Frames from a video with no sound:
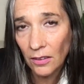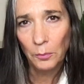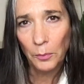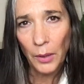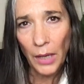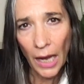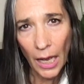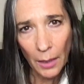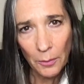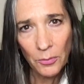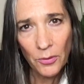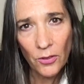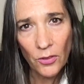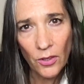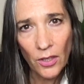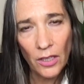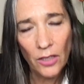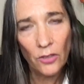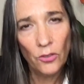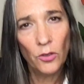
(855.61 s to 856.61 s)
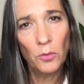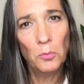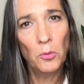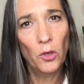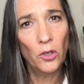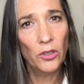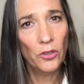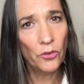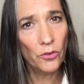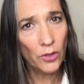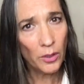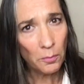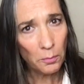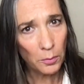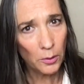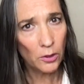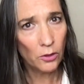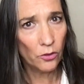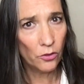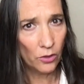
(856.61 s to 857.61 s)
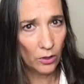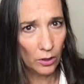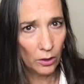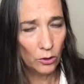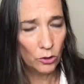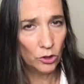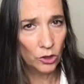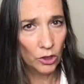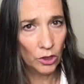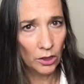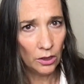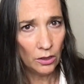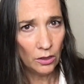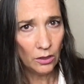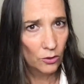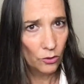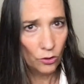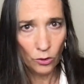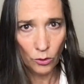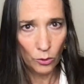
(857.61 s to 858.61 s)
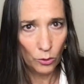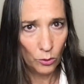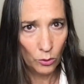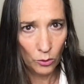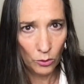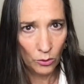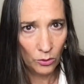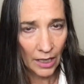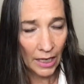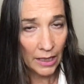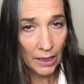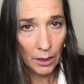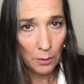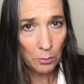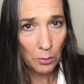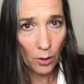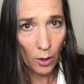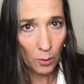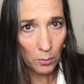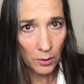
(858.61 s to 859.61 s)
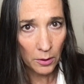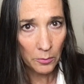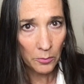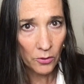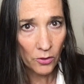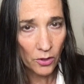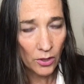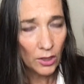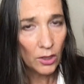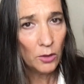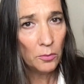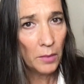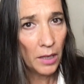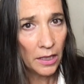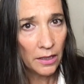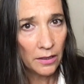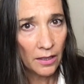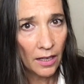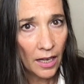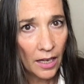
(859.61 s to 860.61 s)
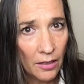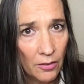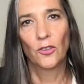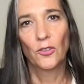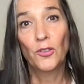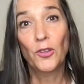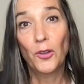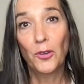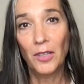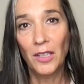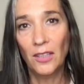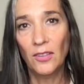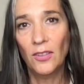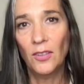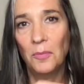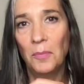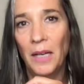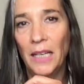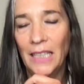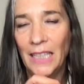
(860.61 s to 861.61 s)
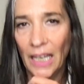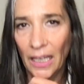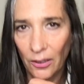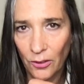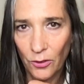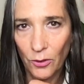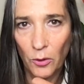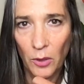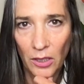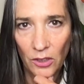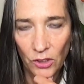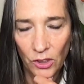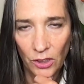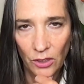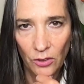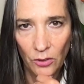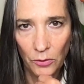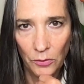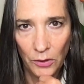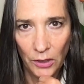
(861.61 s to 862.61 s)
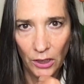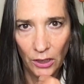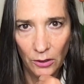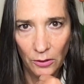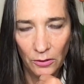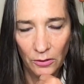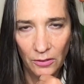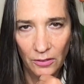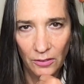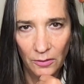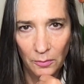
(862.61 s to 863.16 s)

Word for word: Perhaps there's a more simple solution to any problems that you might have. So these are my next questions for you.